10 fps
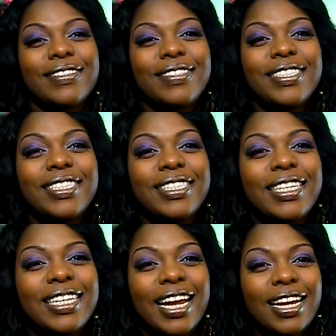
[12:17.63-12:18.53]
so this is
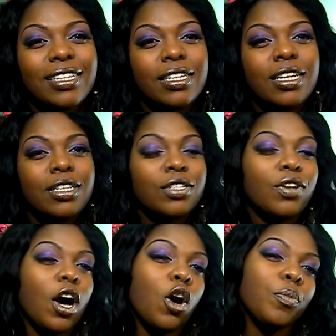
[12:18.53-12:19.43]
it guys
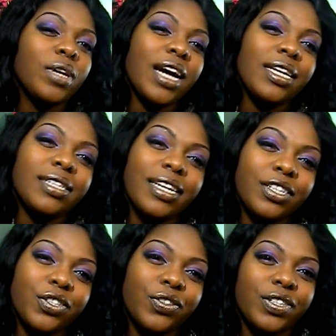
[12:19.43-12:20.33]
so i hope you guys
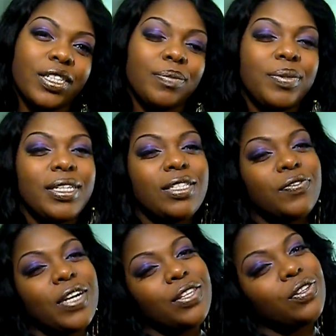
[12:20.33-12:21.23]
enjoyed please
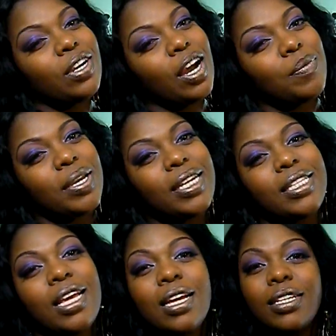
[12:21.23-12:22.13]
don't forget to
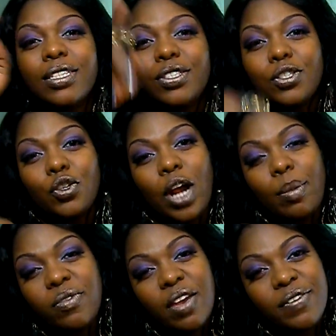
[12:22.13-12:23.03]
comment
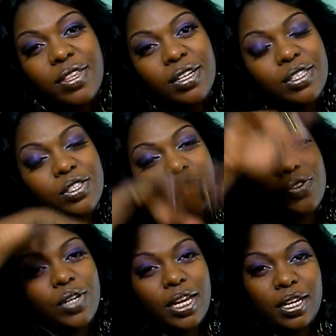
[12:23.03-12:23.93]
subscribe if you haven't done
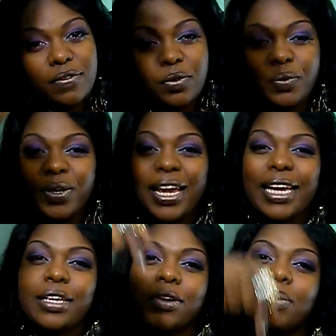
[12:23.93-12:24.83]
so and if you would
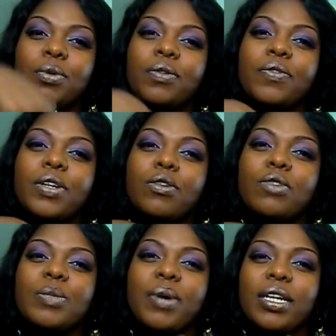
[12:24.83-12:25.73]
like you could put a
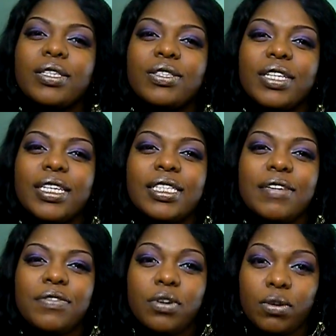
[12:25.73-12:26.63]
video response to this
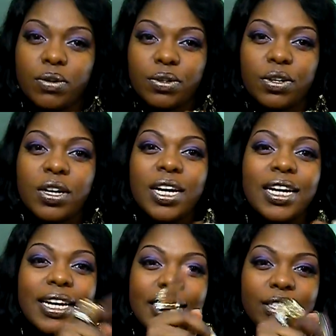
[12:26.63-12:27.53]
if you honor
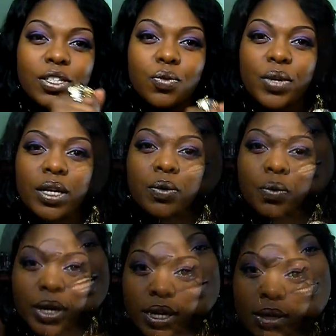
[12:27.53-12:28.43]
it's a wig
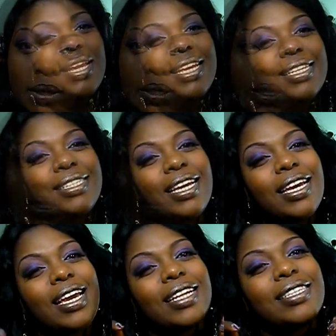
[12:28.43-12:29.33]
stay blessed
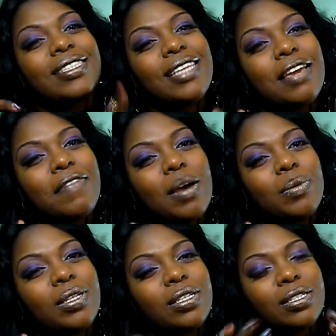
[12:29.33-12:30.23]
and stay
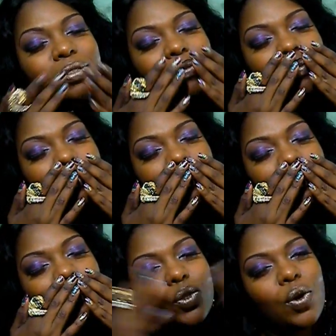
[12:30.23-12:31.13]
fabulous
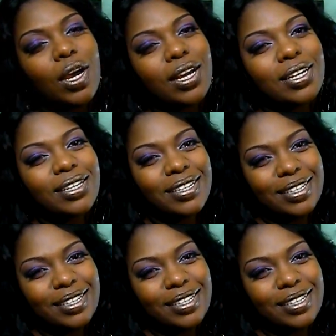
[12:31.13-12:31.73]
Mwah.